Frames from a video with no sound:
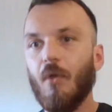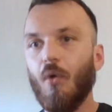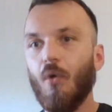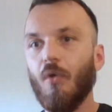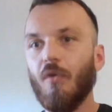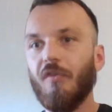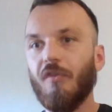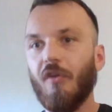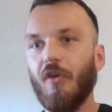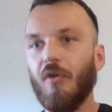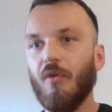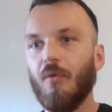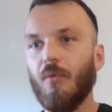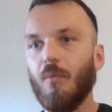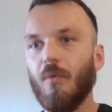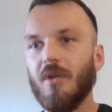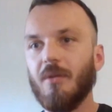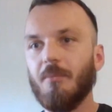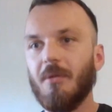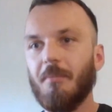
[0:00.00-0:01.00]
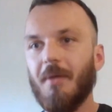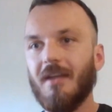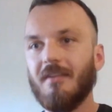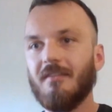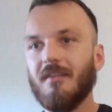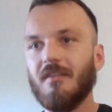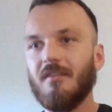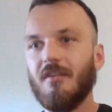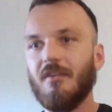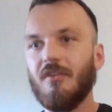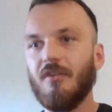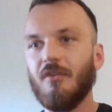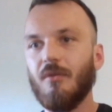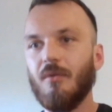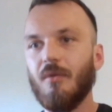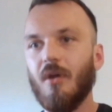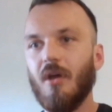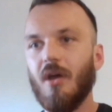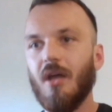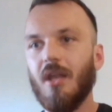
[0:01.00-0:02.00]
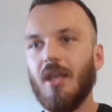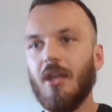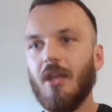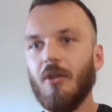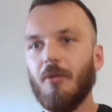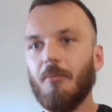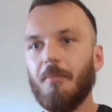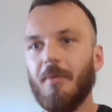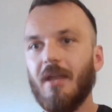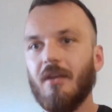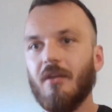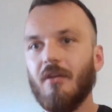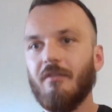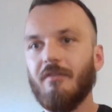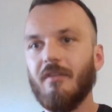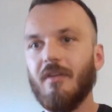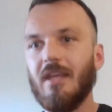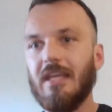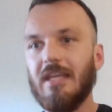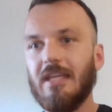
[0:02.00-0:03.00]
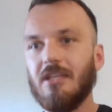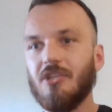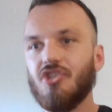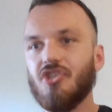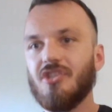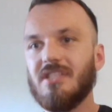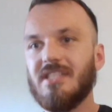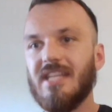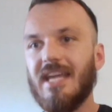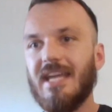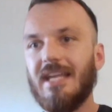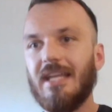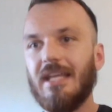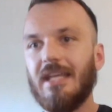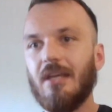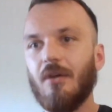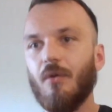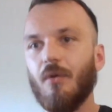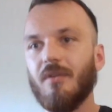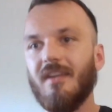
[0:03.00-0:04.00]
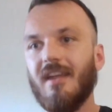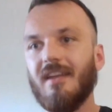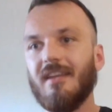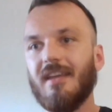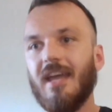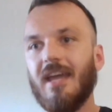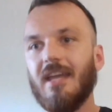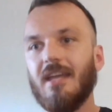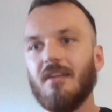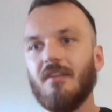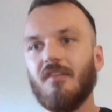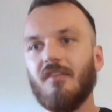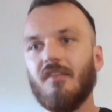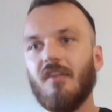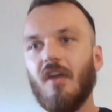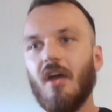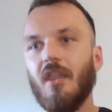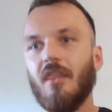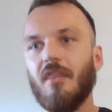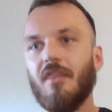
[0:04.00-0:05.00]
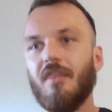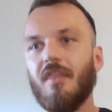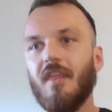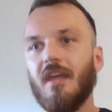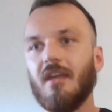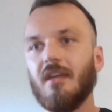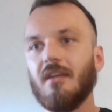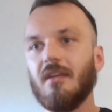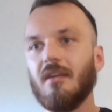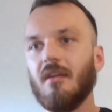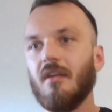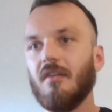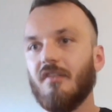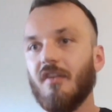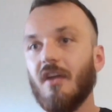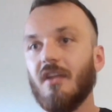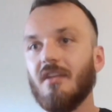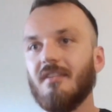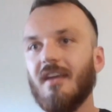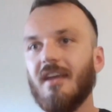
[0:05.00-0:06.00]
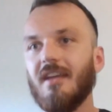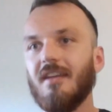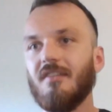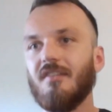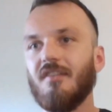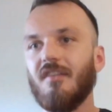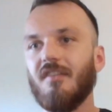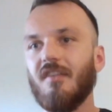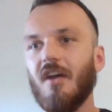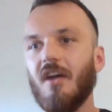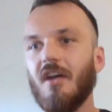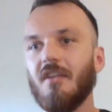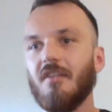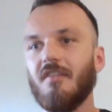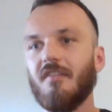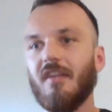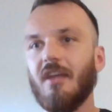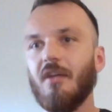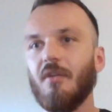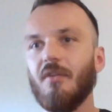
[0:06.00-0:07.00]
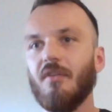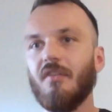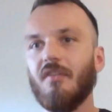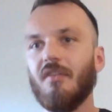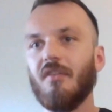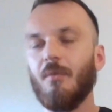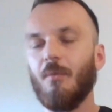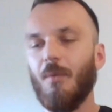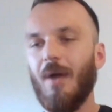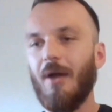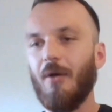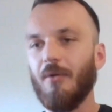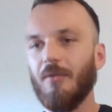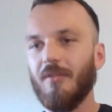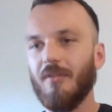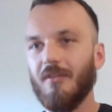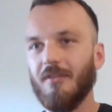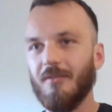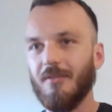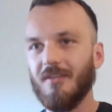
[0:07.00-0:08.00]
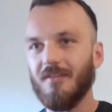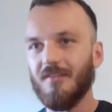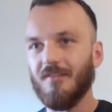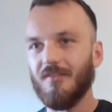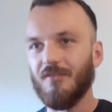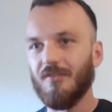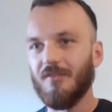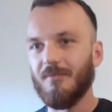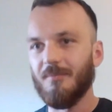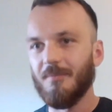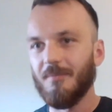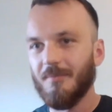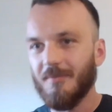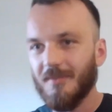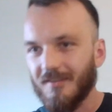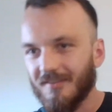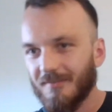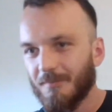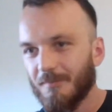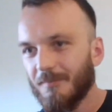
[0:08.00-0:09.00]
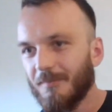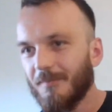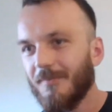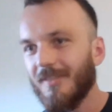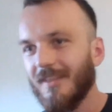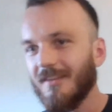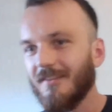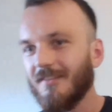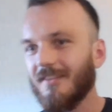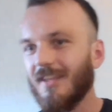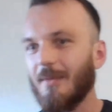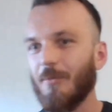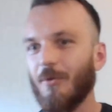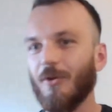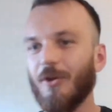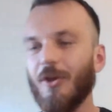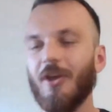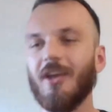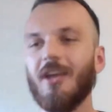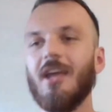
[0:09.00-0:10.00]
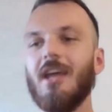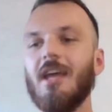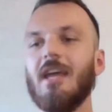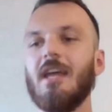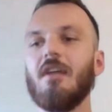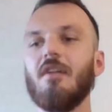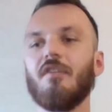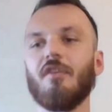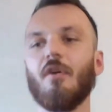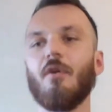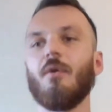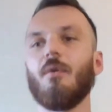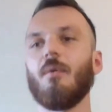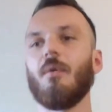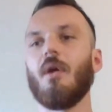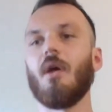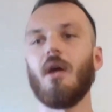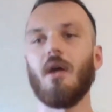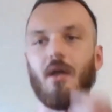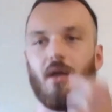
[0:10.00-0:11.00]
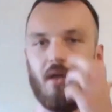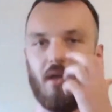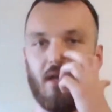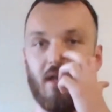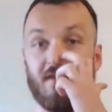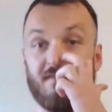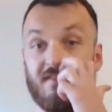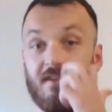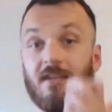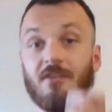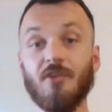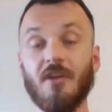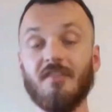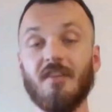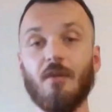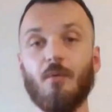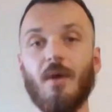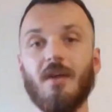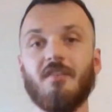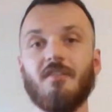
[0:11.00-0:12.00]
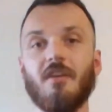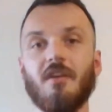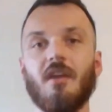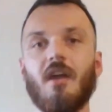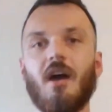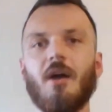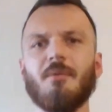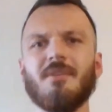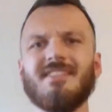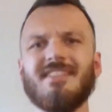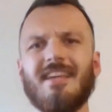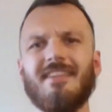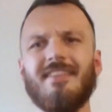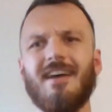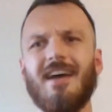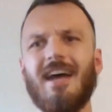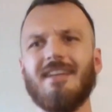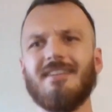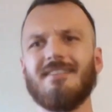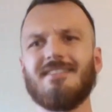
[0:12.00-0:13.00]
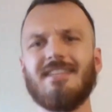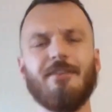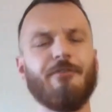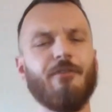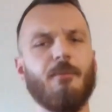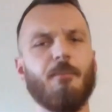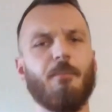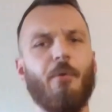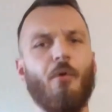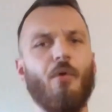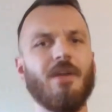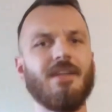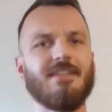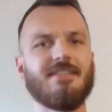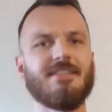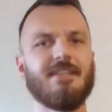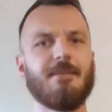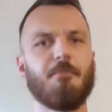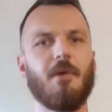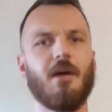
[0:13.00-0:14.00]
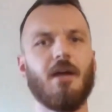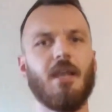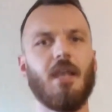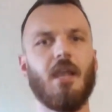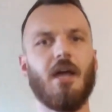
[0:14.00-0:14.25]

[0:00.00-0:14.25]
Also, would it be better to do a little bit of each daily or dedicate certain thing, uh, certain days to certain skills? Wow, the, these these things keep on going. So it's an interesting question. I would say that at different points in my